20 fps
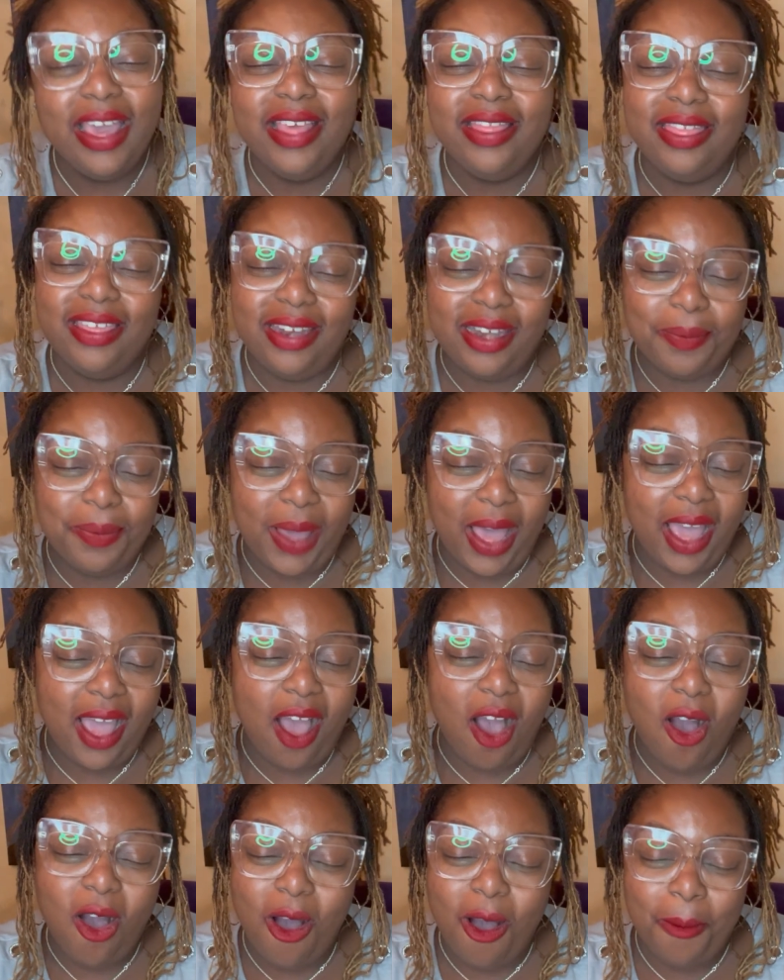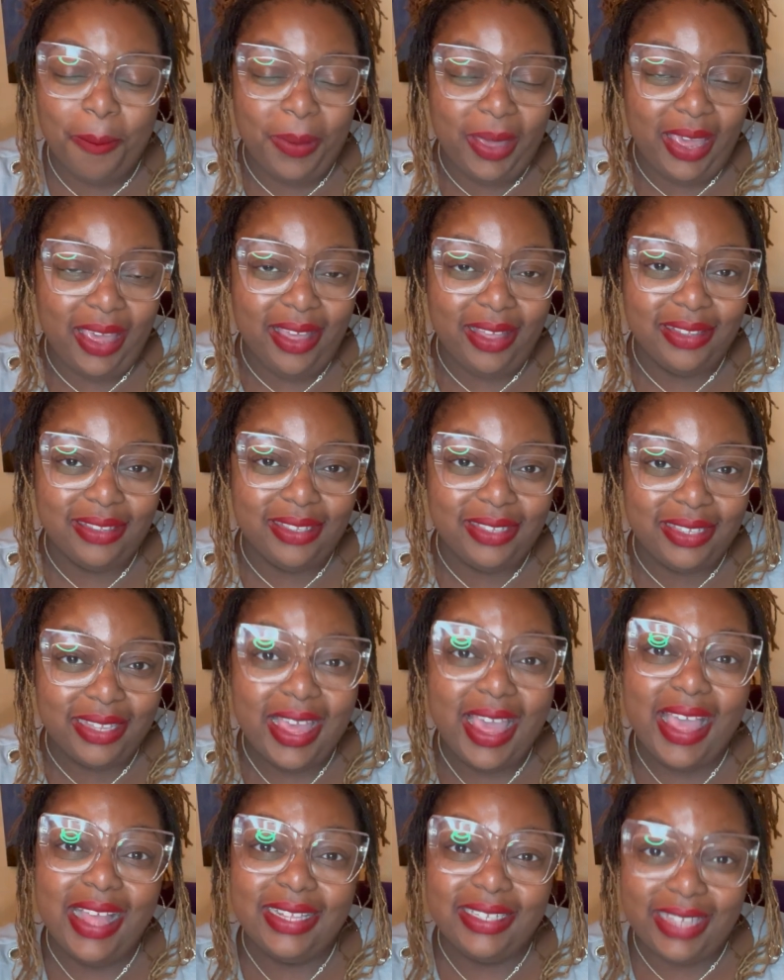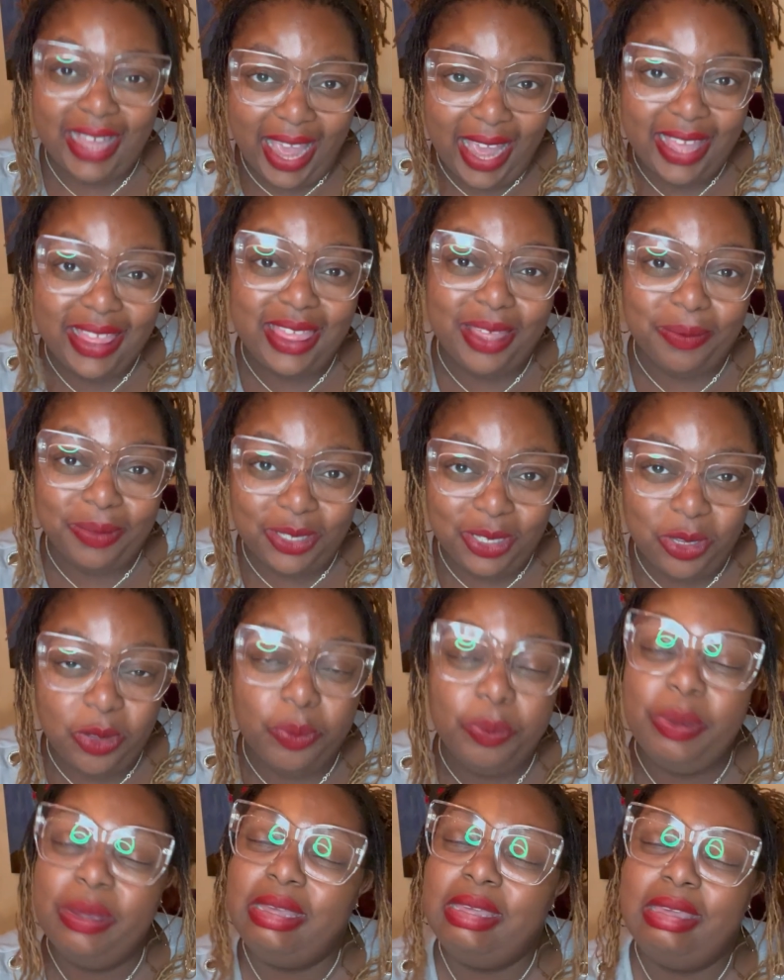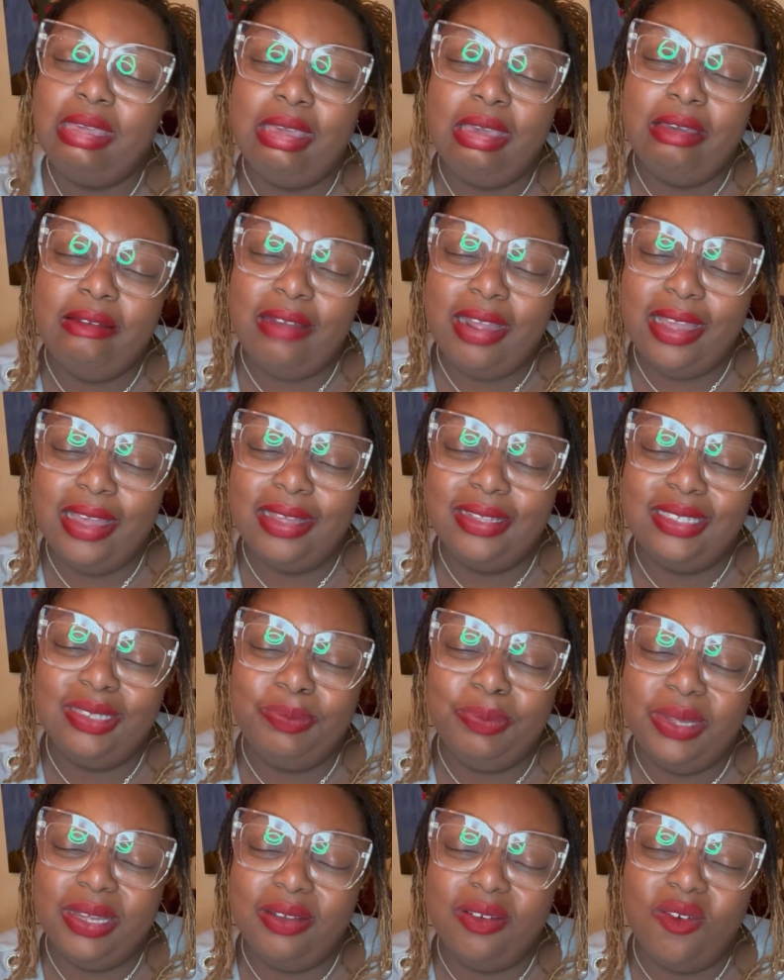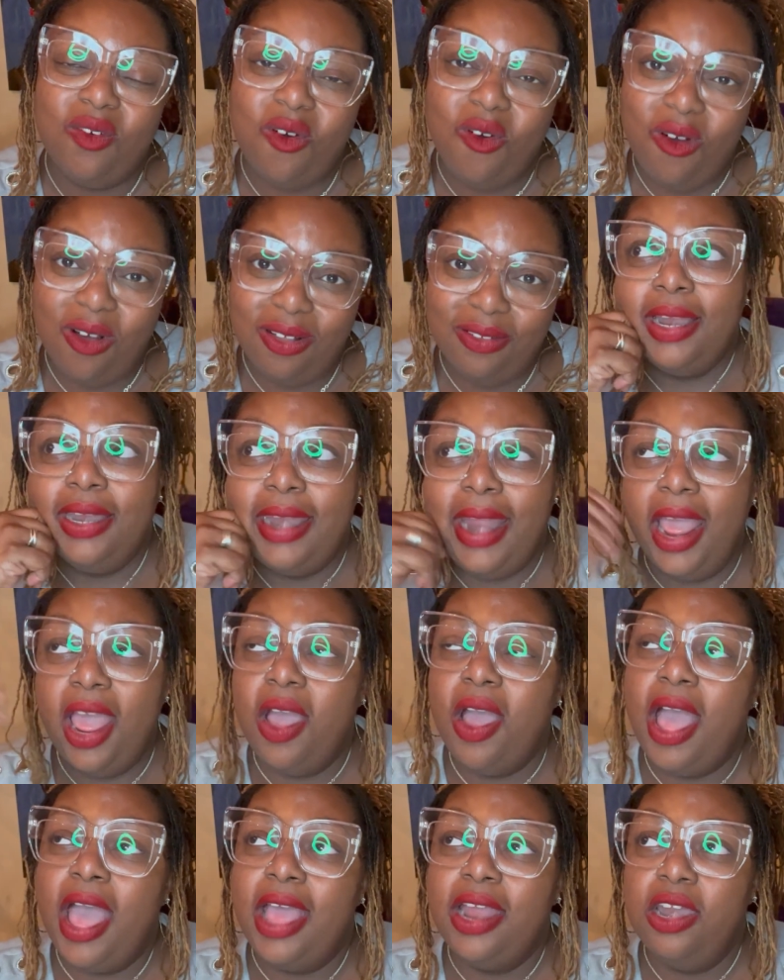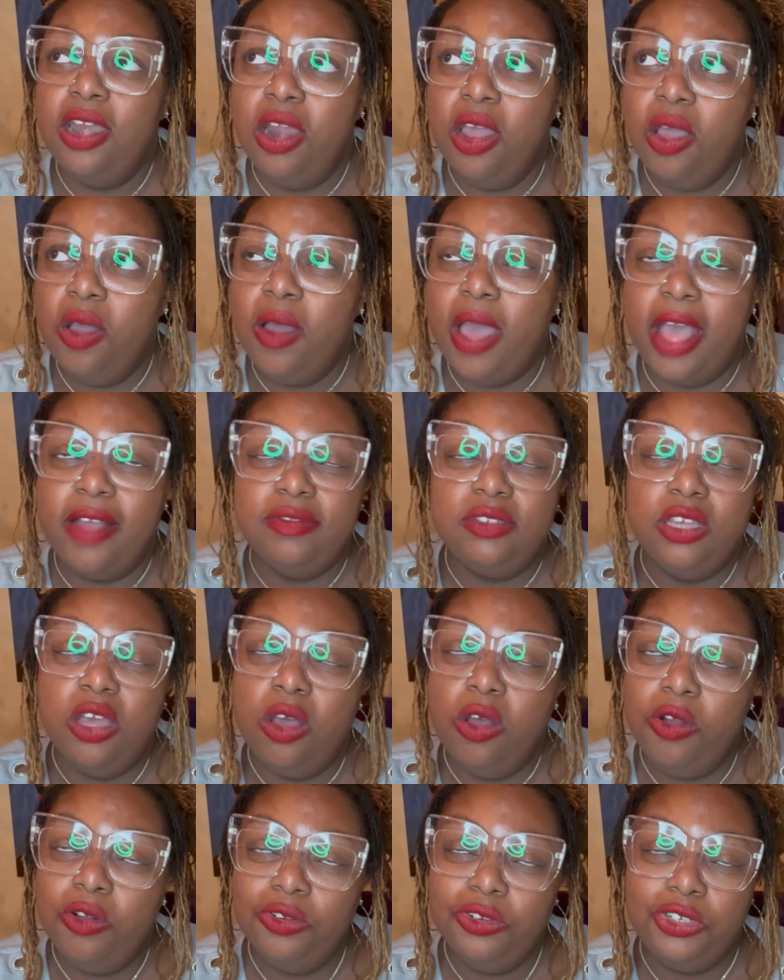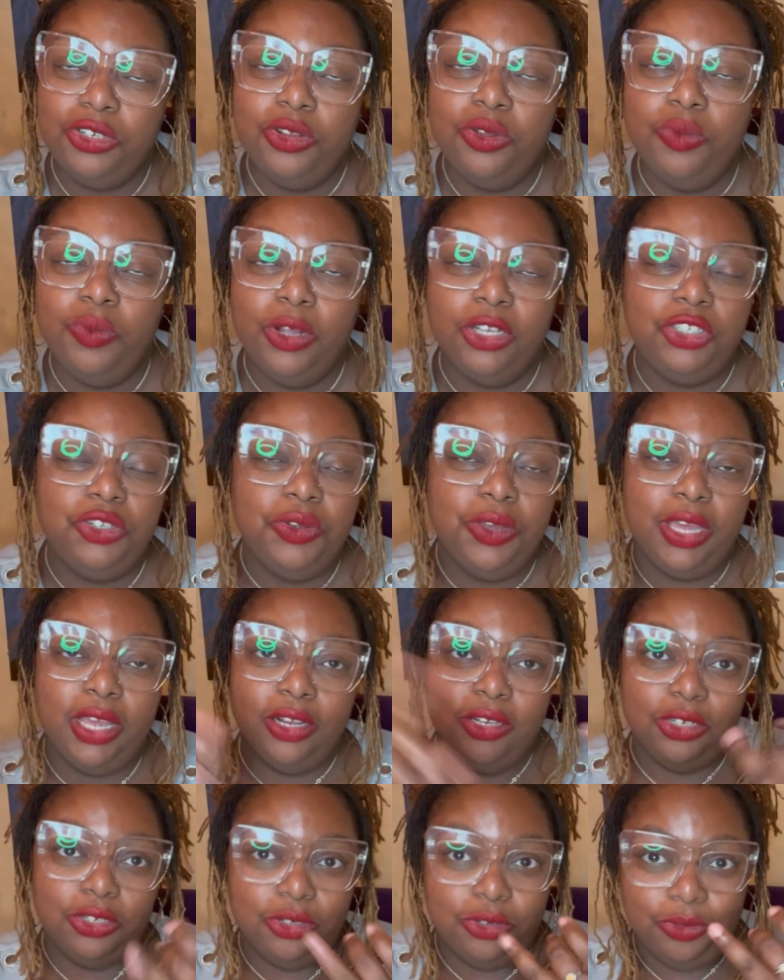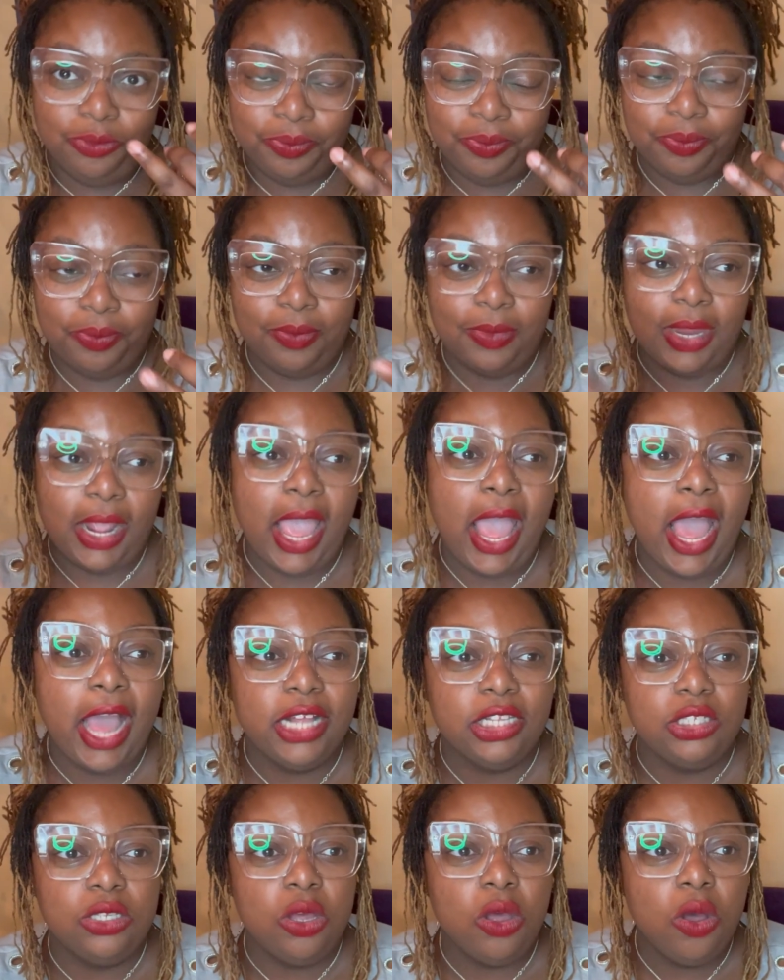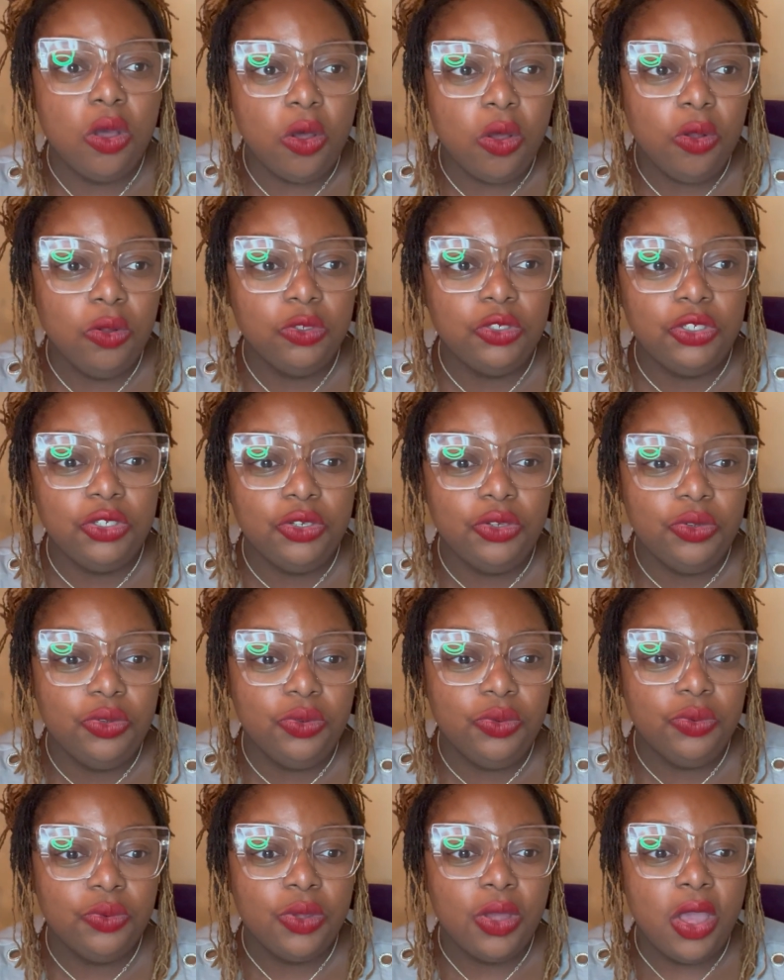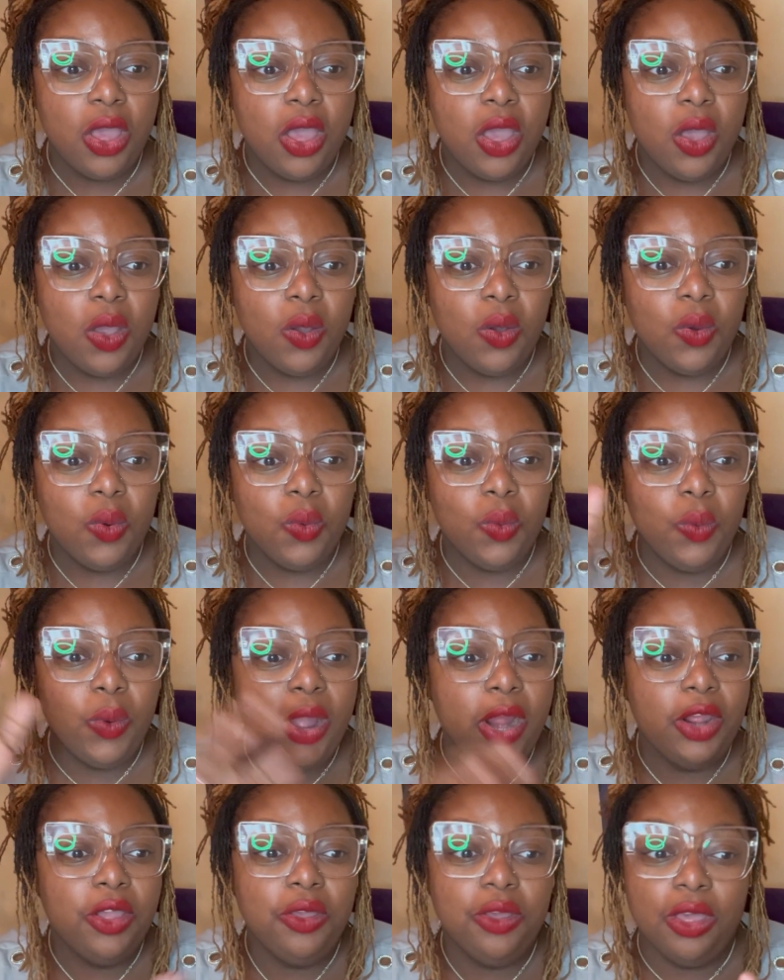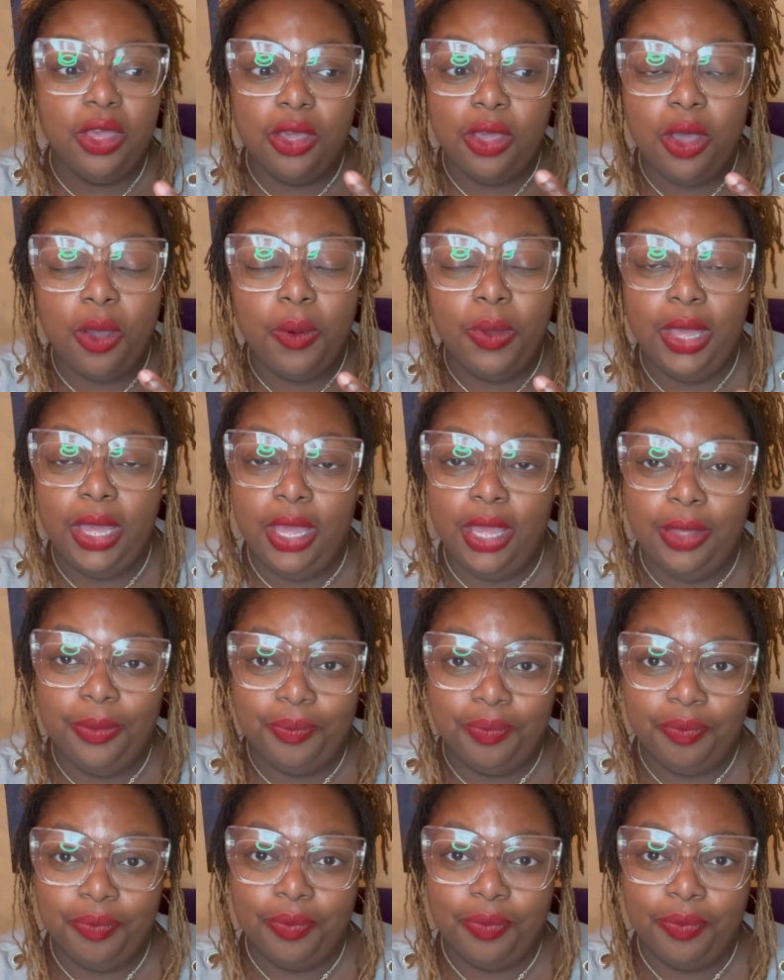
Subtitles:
then by all means, take them to Precarious Beer Hall. Now, I know I've told you what you can do. I told you where you can go eat.